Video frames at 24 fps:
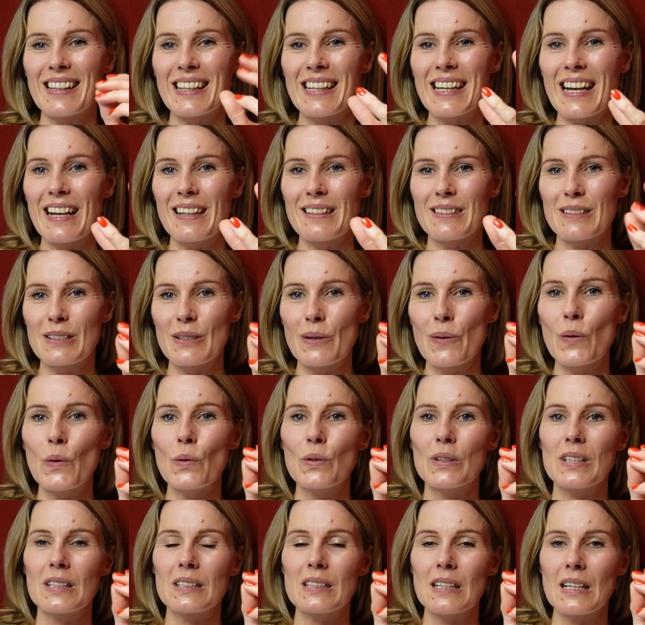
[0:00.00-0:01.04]
Like I
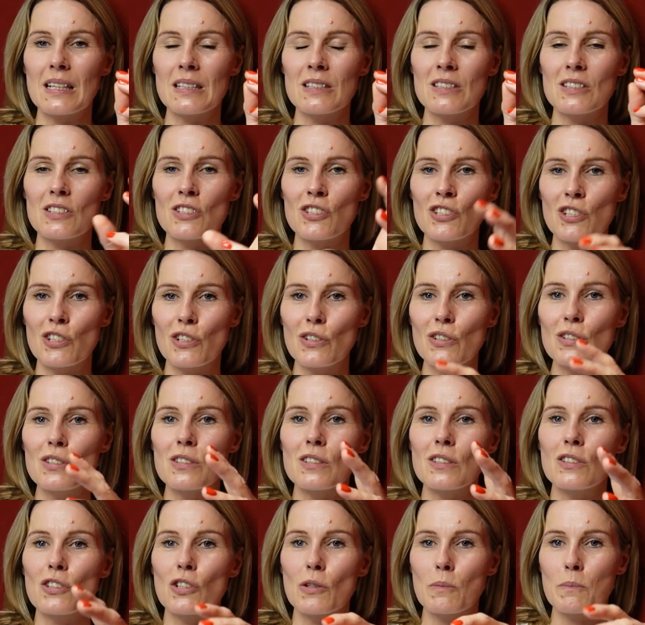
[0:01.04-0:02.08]
know that it's
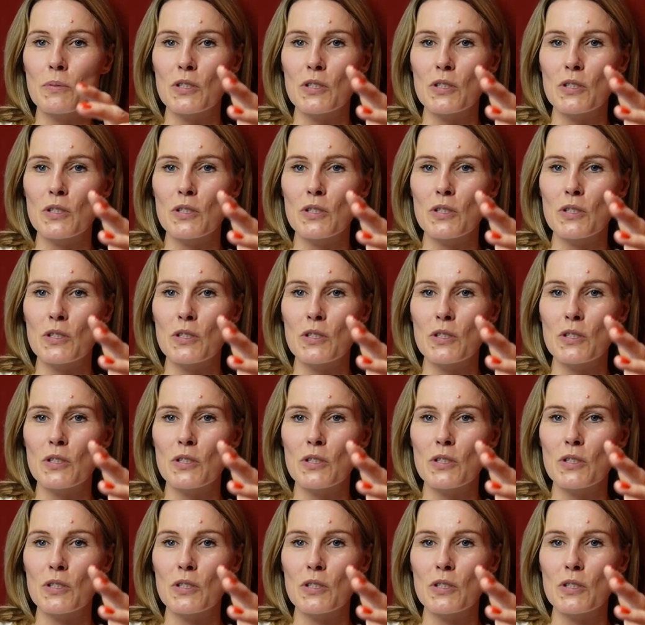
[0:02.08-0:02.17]
choosing your